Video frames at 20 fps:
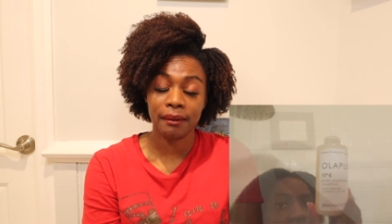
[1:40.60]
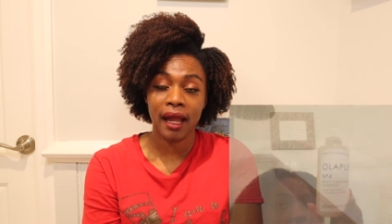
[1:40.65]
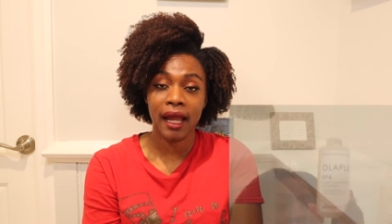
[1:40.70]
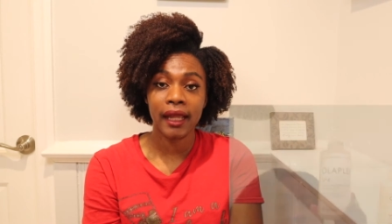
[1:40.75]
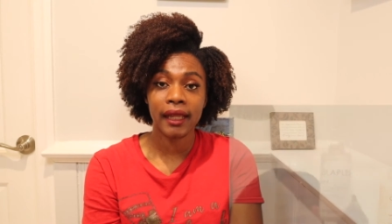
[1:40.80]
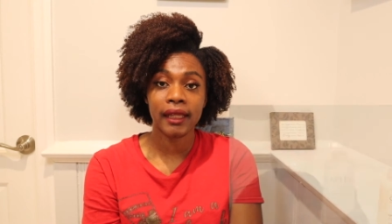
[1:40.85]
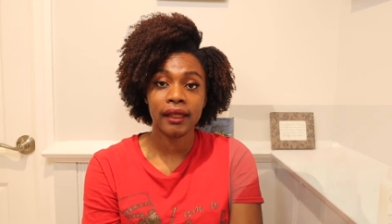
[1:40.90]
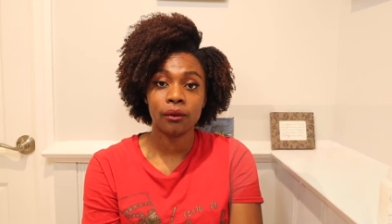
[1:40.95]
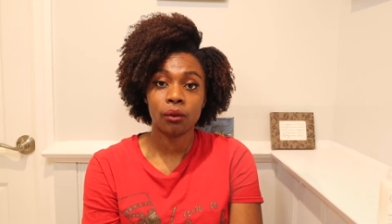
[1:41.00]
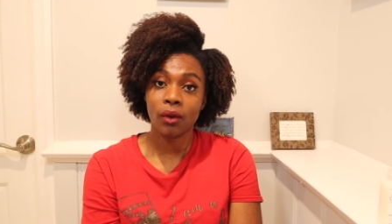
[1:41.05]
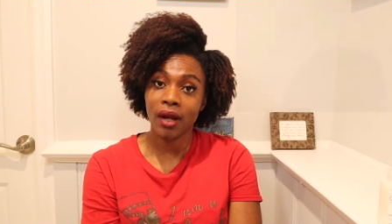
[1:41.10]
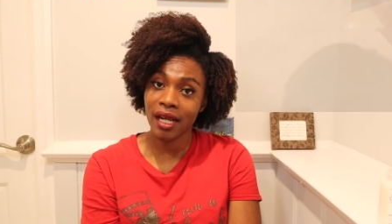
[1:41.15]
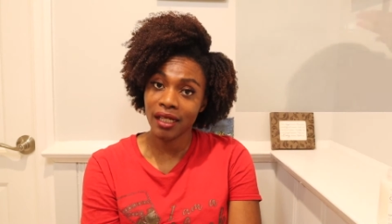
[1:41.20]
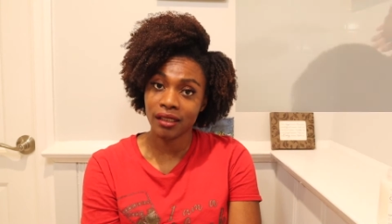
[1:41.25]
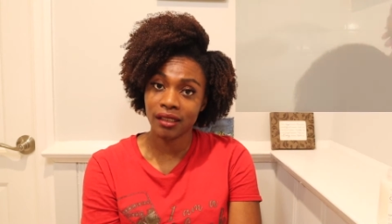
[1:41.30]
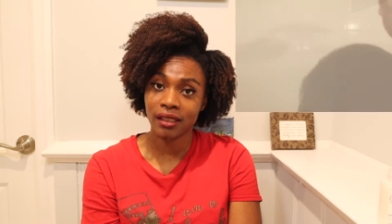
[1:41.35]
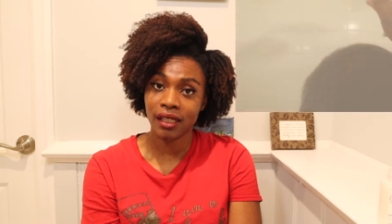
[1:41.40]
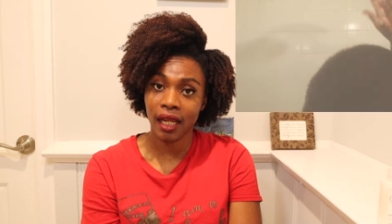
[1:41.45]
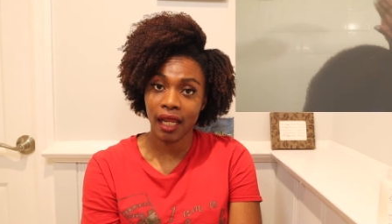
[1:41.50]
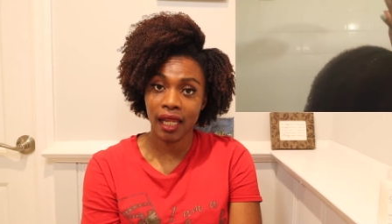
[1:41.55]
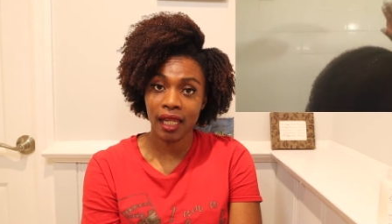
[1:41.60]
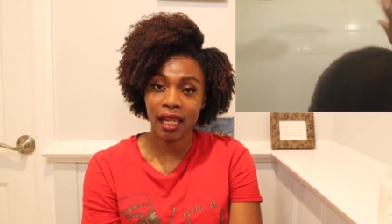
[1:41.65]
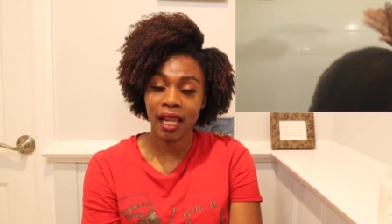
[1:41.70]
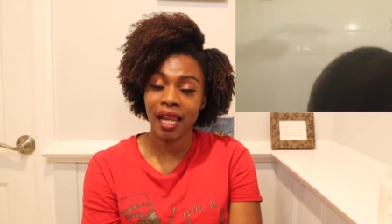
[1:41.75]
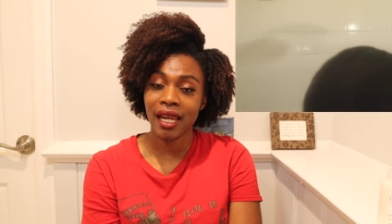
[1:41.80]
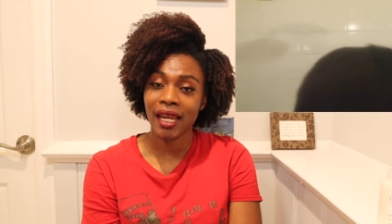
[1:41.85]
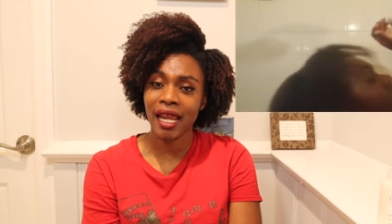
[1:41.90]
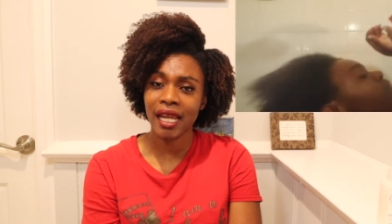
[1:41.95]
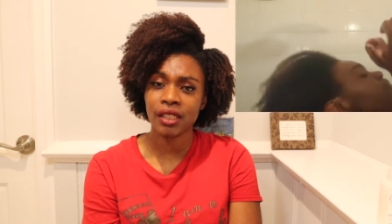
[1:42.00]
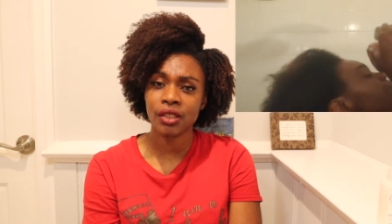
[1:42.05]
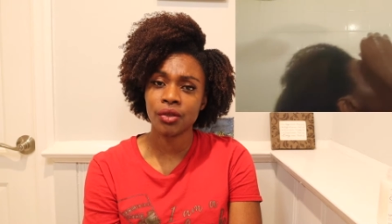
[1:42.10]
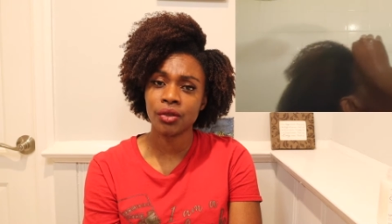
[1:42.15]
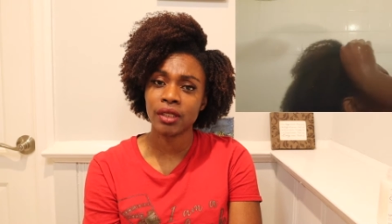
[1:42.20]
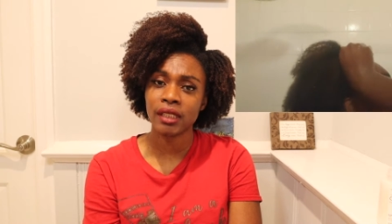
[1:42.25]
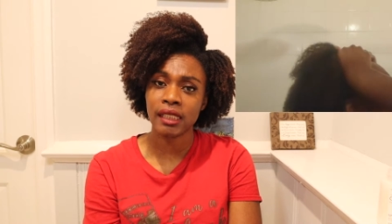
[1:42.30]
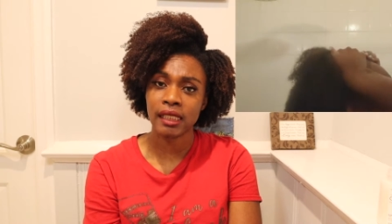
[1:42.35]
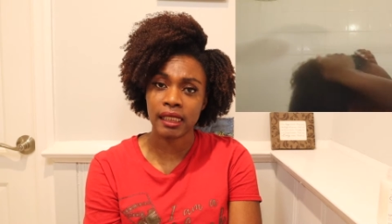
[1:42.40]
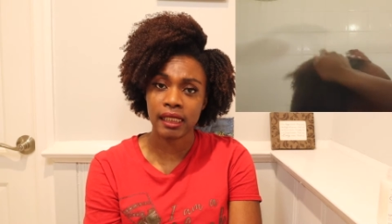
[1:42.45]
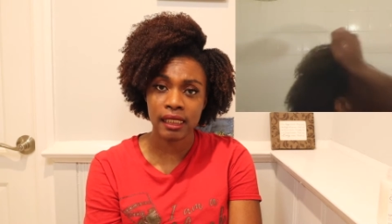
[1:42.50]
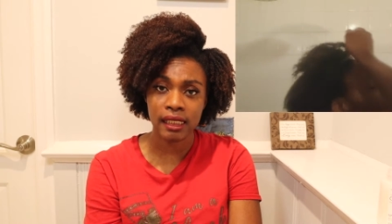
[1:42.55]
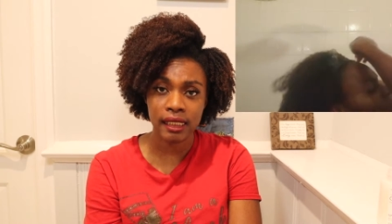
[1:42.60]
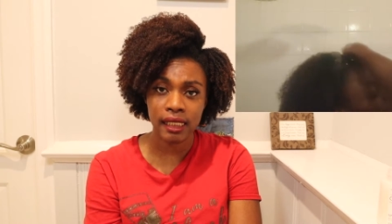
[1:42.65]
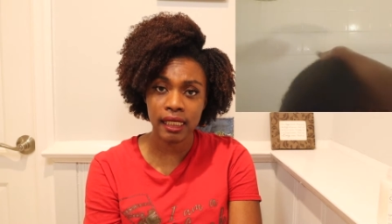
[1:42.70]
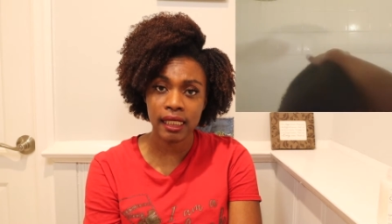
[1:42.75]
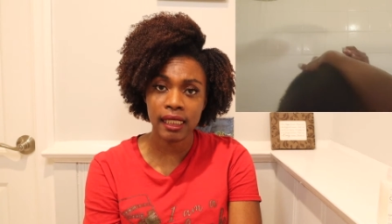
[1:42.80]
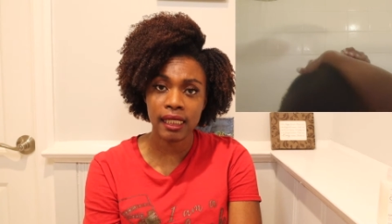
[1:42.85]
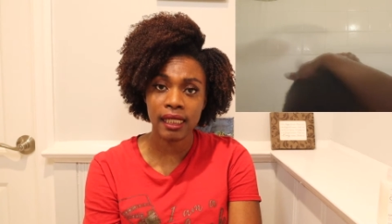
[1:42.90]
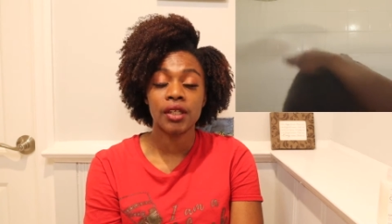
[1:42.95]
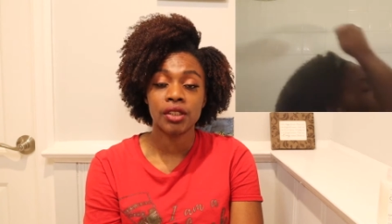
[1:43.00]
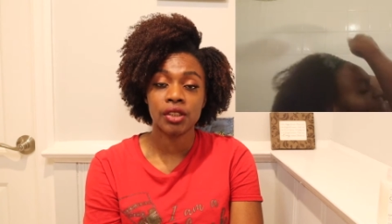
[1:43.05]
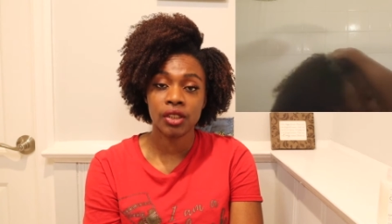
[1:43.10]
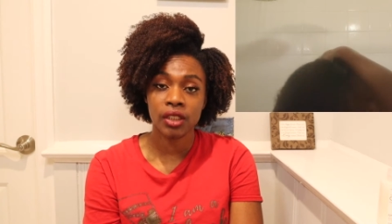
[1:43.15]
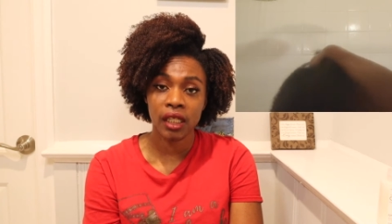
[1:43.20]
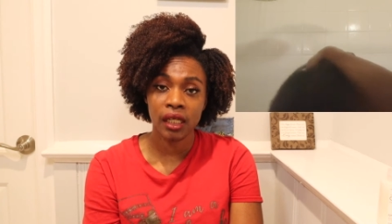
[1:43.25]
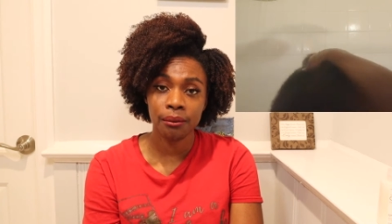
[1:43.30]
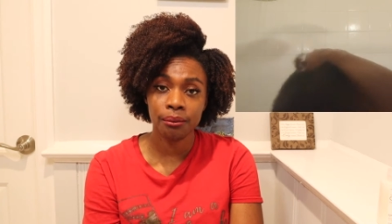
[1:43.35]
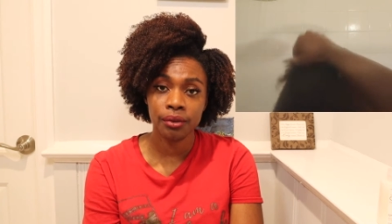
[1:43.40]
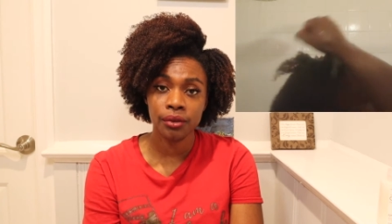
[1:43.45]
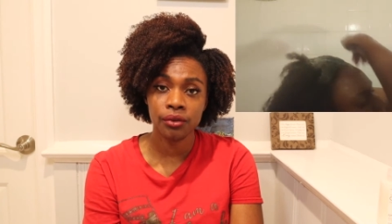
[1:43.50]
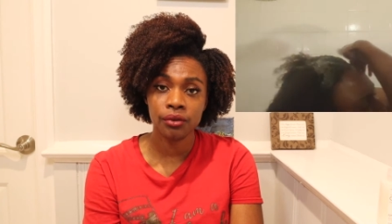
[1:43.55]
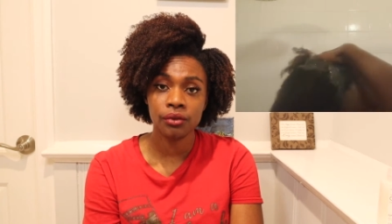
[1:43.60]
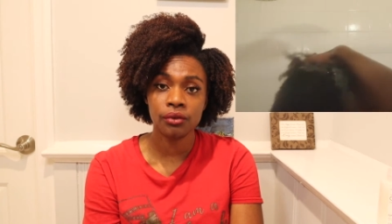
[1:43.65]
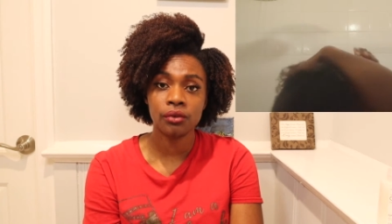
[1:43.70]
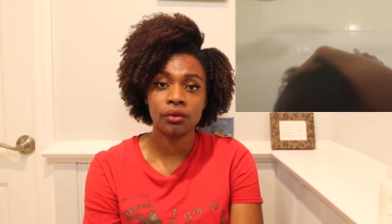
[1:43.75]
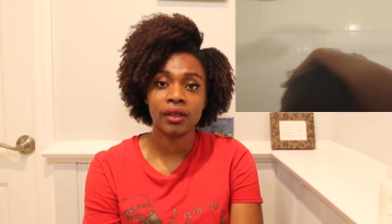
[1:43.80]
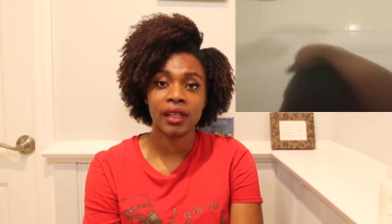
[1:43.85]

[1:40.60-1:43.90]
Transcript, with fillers: my wash day and as you can see the shampoo